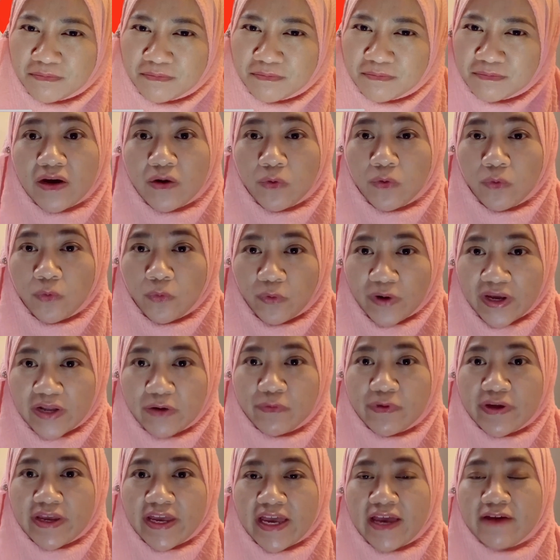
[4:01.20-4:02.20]
When we
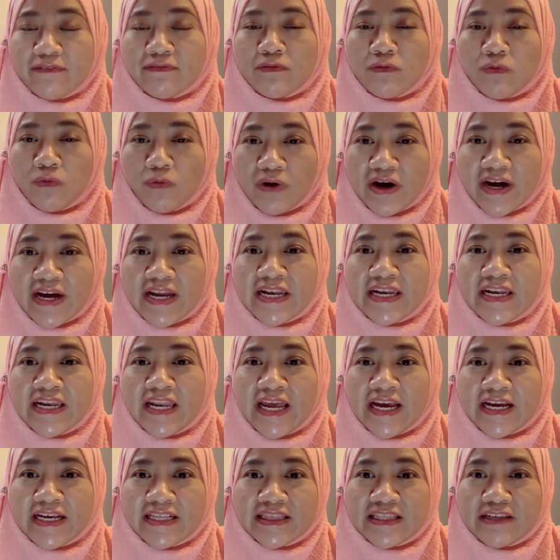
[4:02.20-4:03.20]
have one
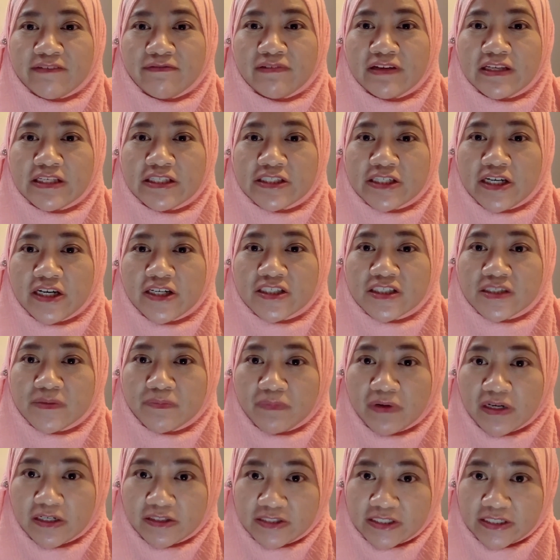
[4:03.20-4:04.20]
negatively charged
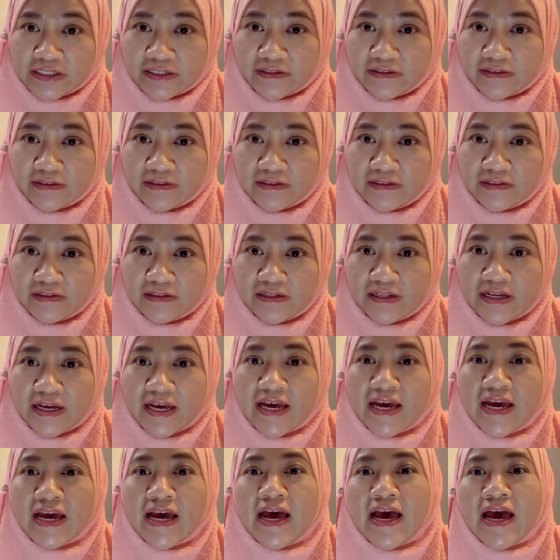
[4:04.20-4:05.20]
particle
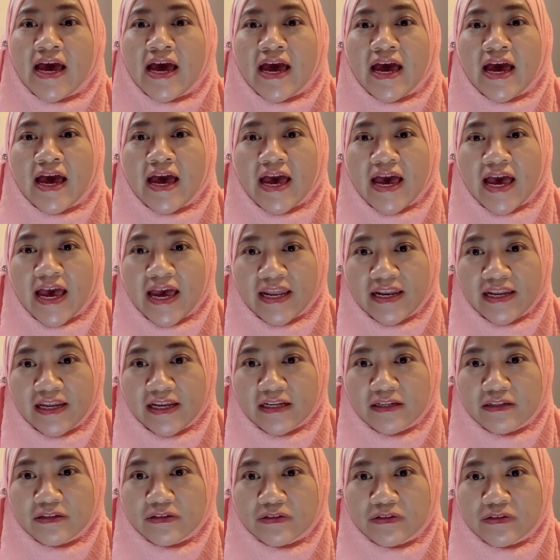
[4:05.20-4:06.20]
added
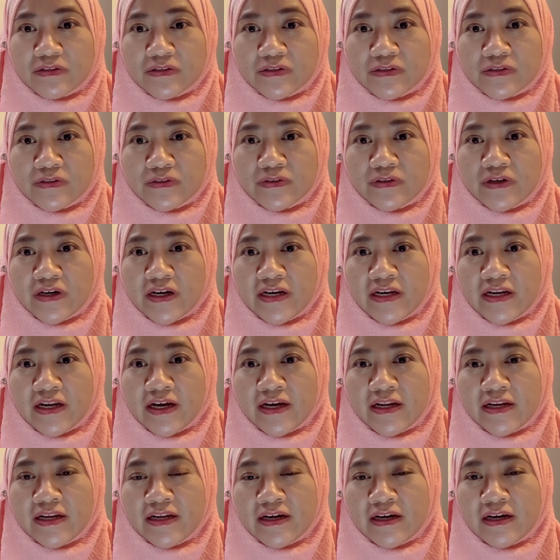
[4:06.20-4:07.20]
to
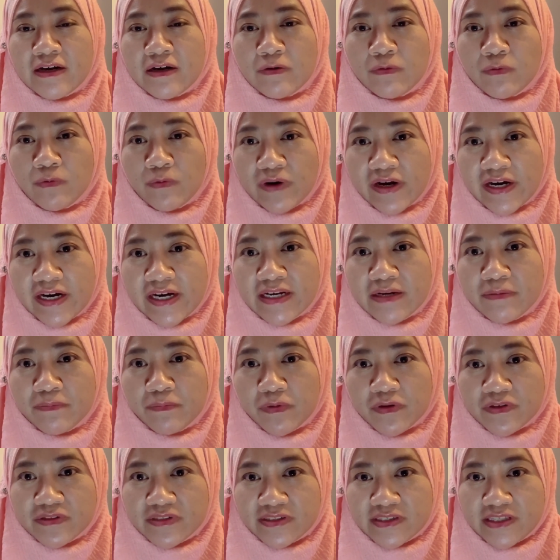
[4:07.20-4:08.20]
another one
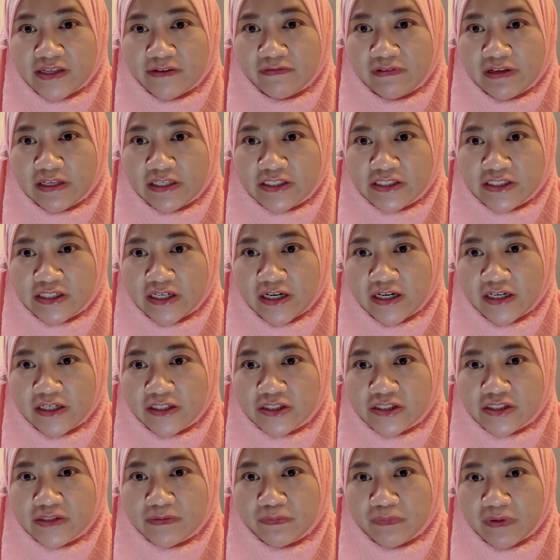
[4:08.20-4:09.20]
positively charged
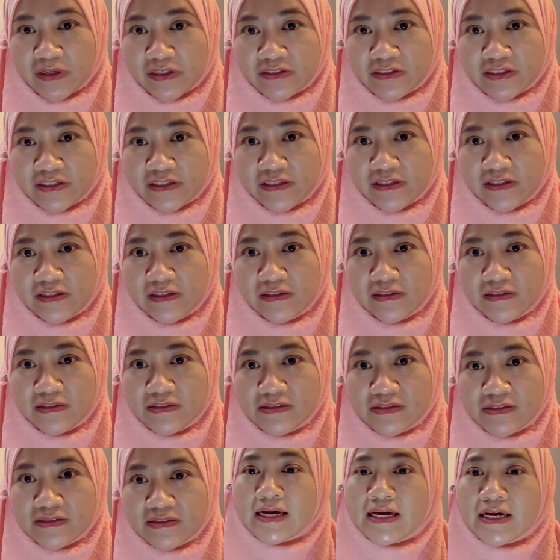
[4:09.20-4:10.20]

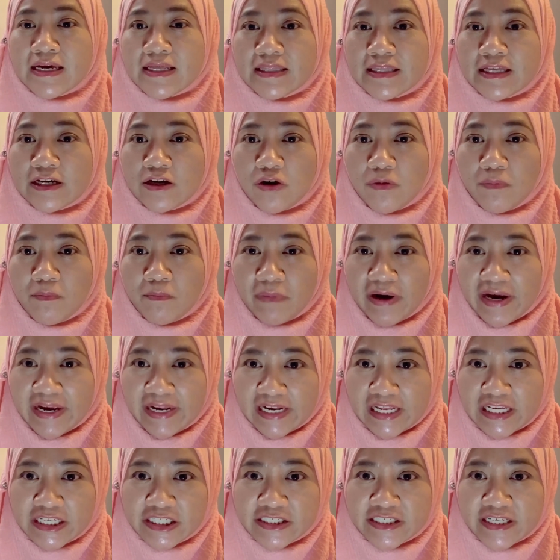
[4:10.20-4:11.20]
particles, the
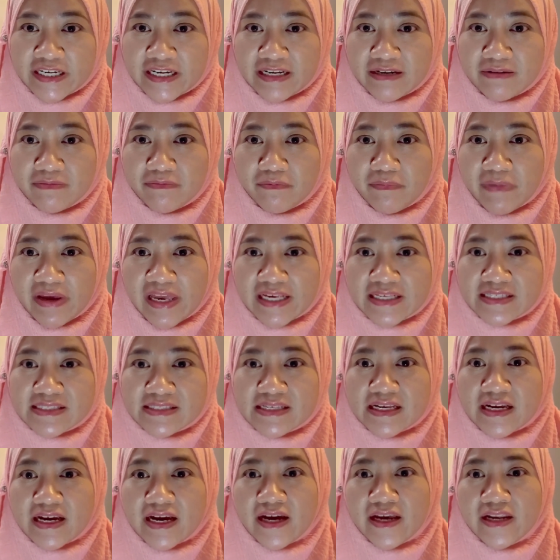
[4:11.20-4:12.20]
combination makes
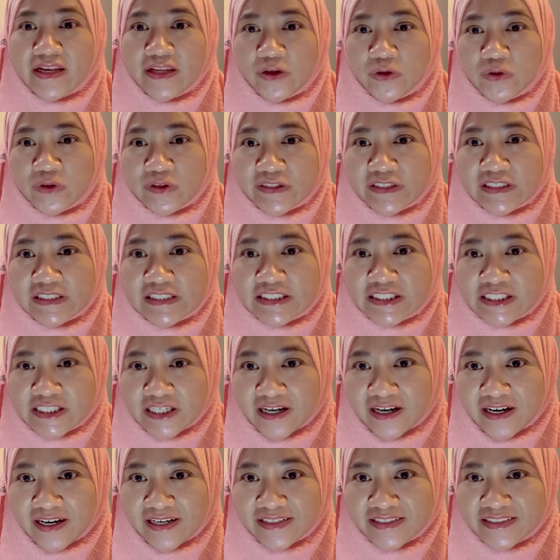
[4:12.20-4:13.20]
a neutral
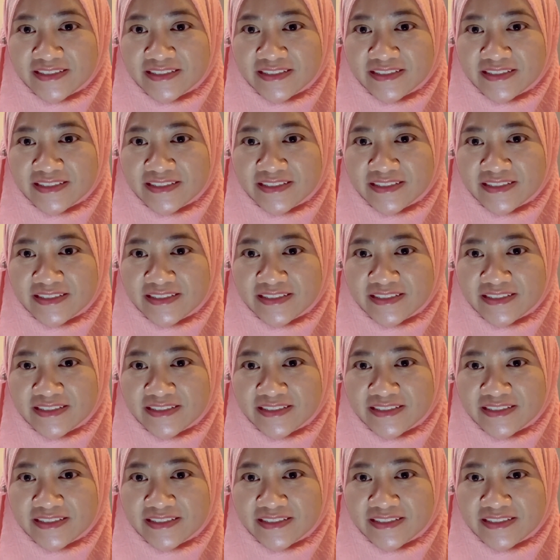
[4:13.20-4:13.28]
charge.